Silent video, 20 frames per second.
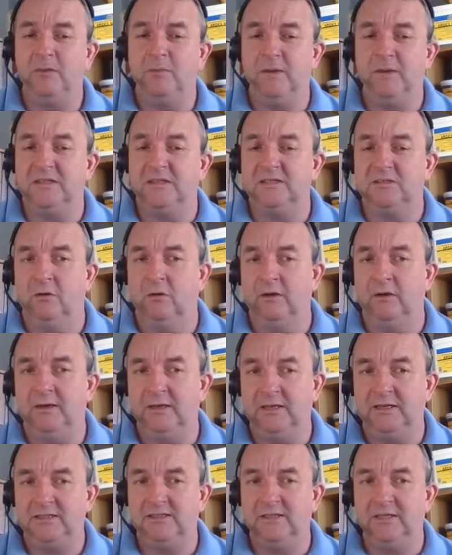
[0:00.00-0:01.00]
be installing
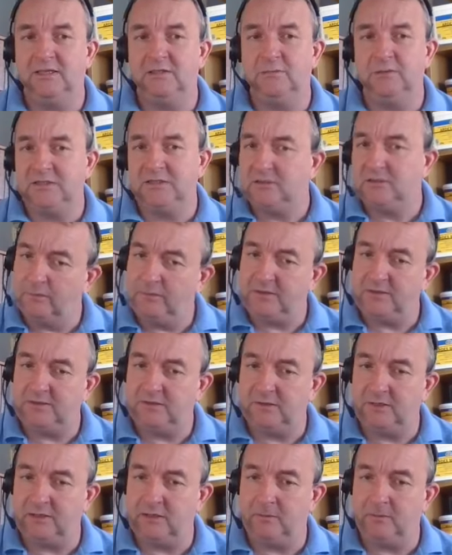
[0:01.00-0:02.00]
these things, but it's something to
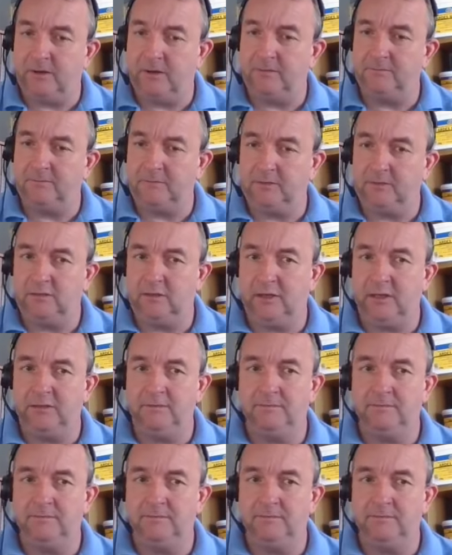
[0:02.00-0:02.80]
think about. Okay,